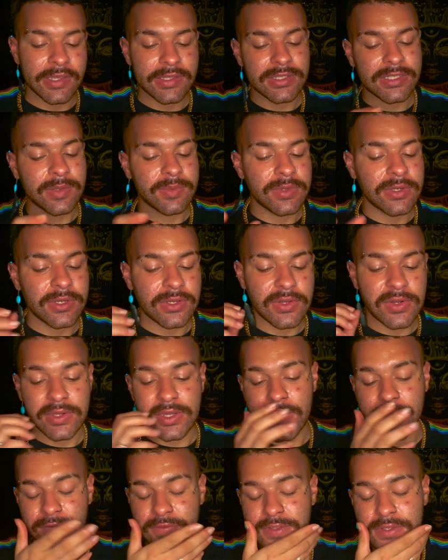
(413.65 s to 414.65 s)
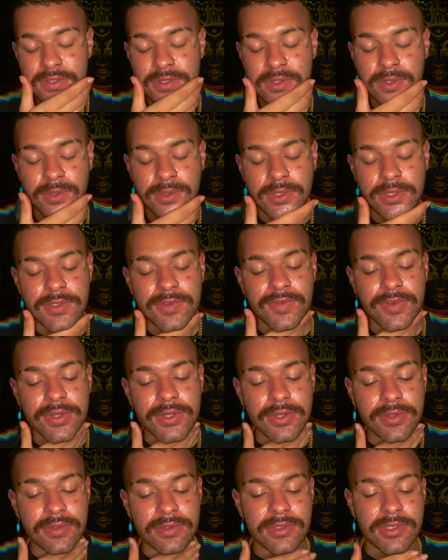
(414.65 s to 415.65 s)
someone in your life is a Taurus,
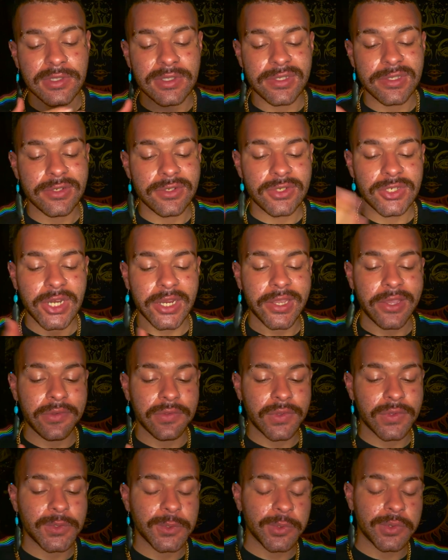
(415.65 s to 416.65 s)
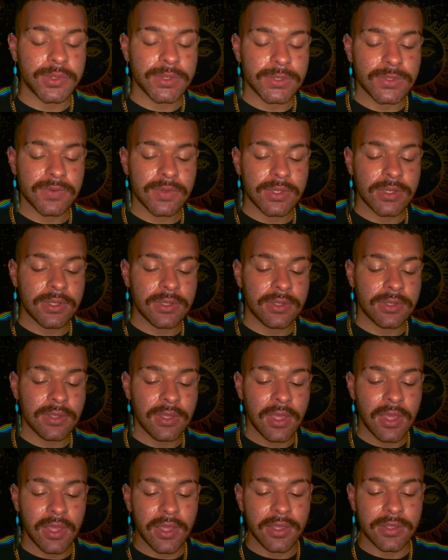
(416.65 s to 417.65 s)
Virgo, consider checking out the Taurus reading
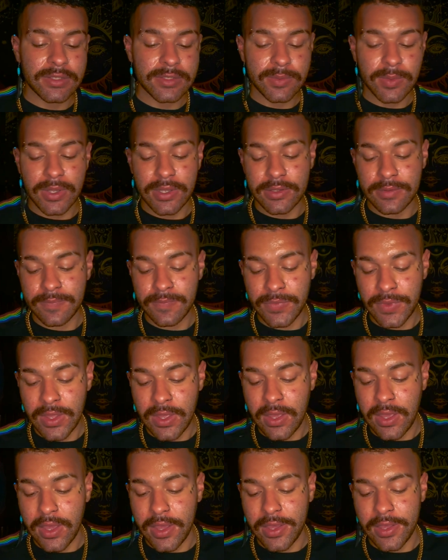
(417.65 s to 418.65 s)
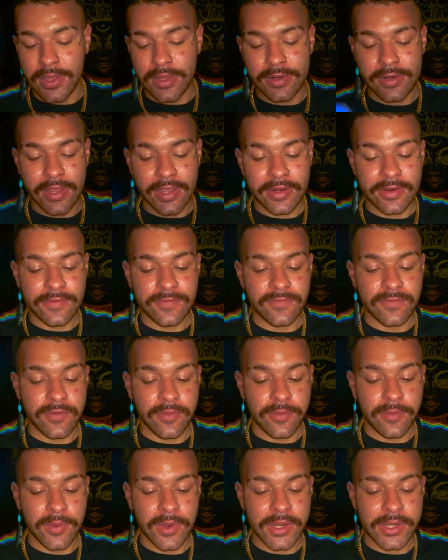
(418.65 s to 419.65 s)
as well. Nine of
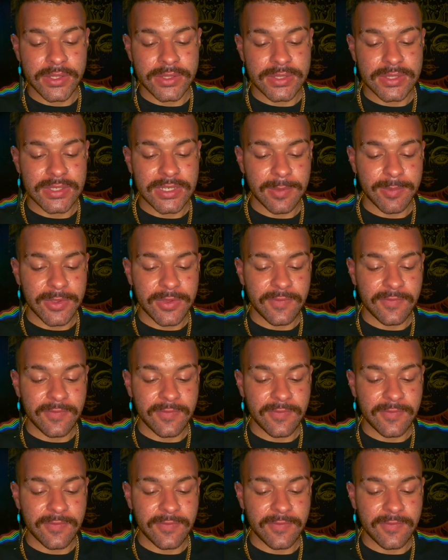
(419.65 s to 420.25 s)
Wands stepping